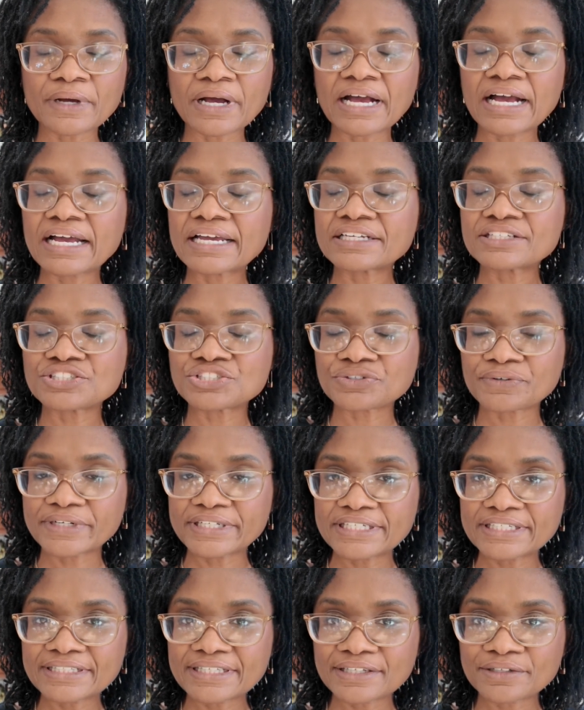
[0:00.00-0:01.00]
I
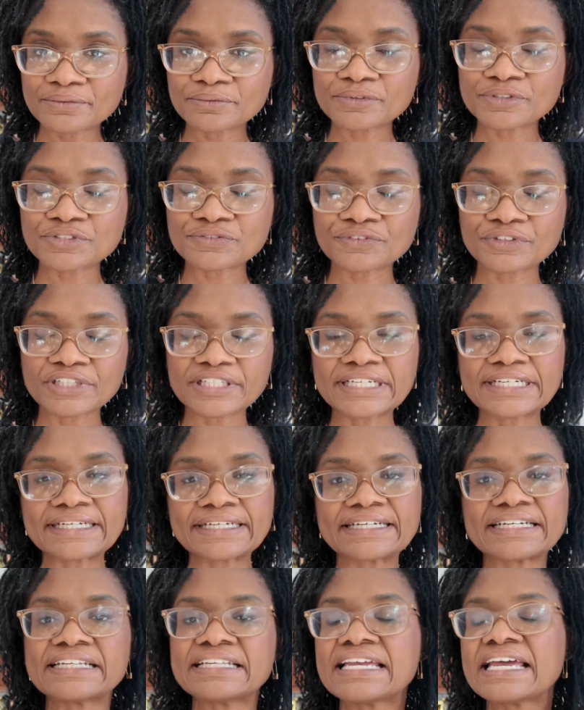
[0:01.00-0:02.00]
enjoyed it. It was really
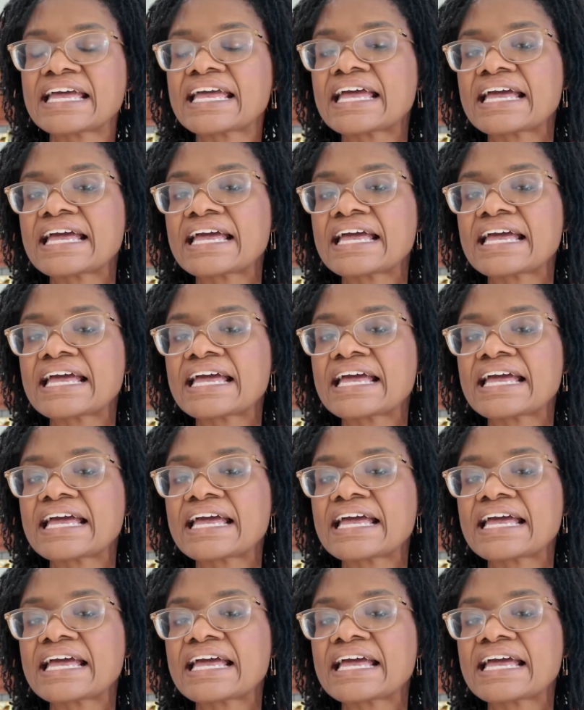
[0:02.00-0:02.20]
good.